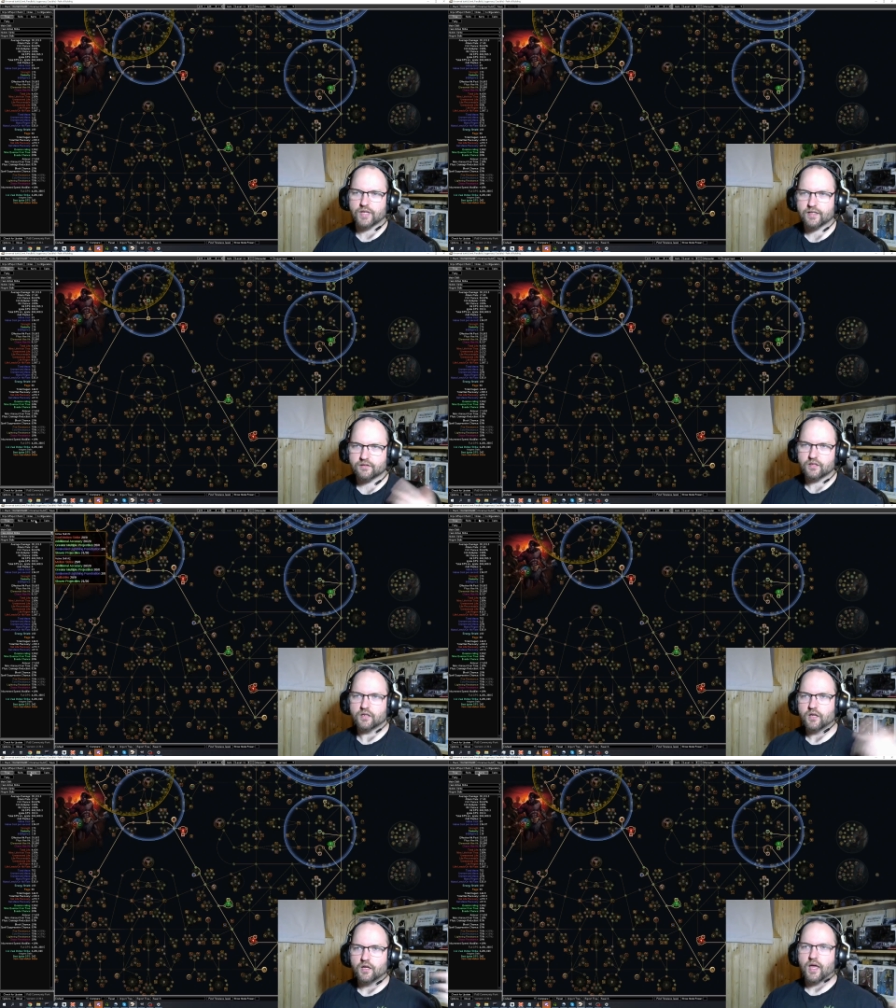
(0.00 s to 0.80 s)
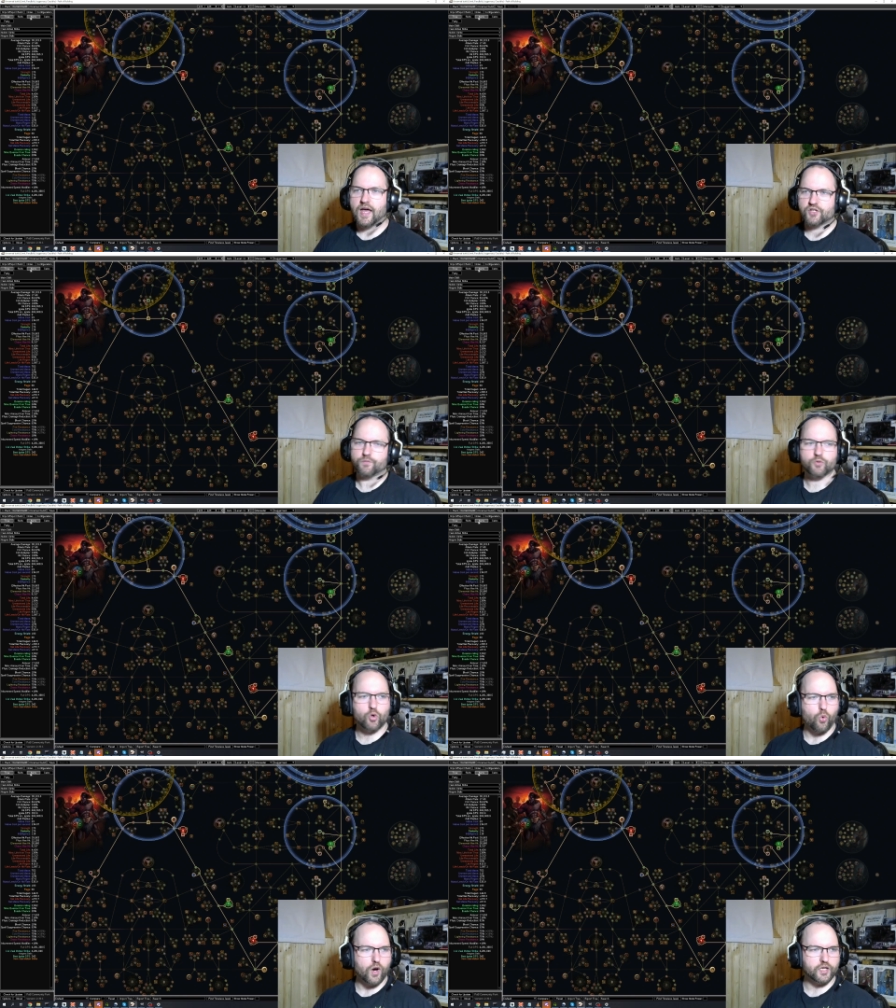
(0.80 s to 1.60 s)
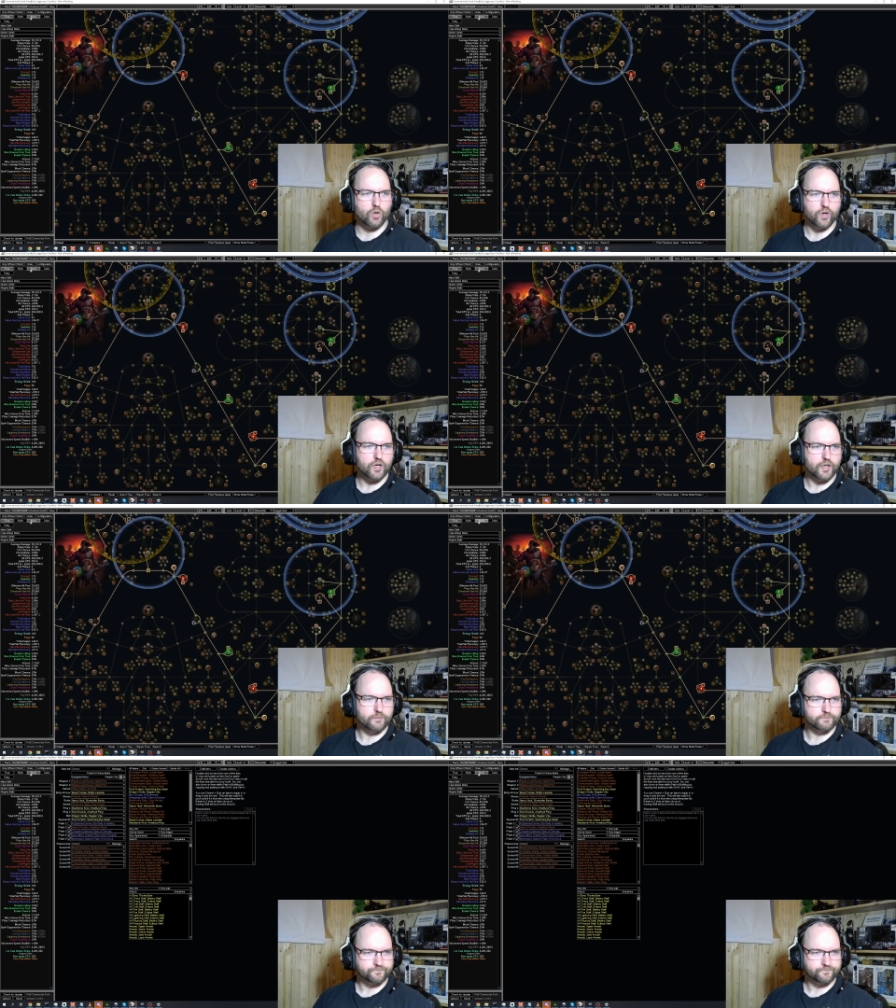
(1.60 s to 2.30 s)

that adds up quite quickly.